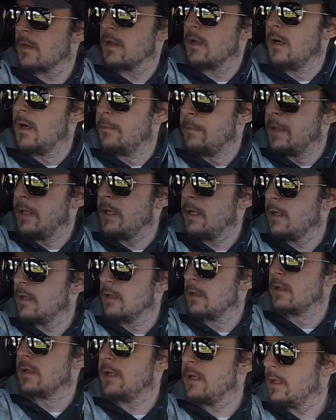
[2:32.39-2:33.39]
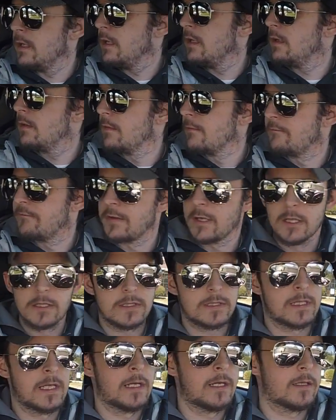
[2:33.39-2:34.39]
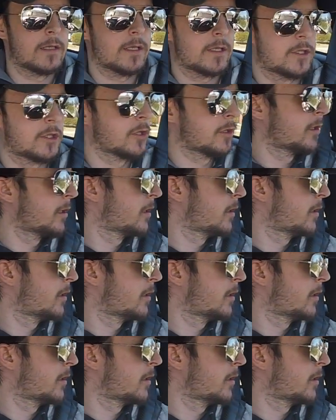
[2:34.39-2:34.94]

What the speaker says: Immediately, the first thing that you're gonna